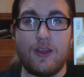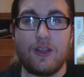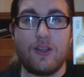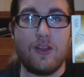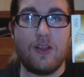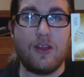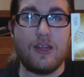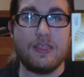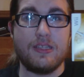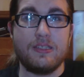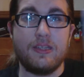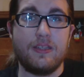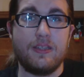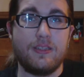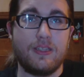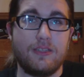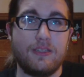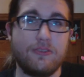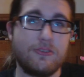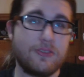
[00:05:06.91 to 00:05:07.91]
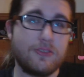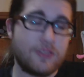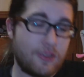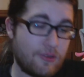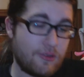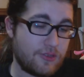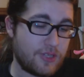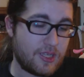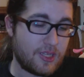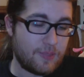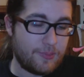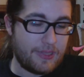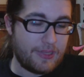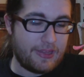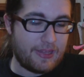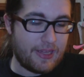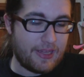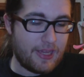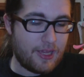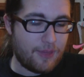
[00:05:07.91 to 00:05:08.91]
content that tells you how to play
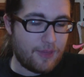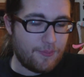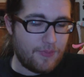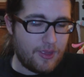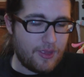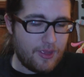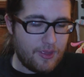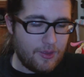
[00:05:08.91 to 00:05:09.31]
the game.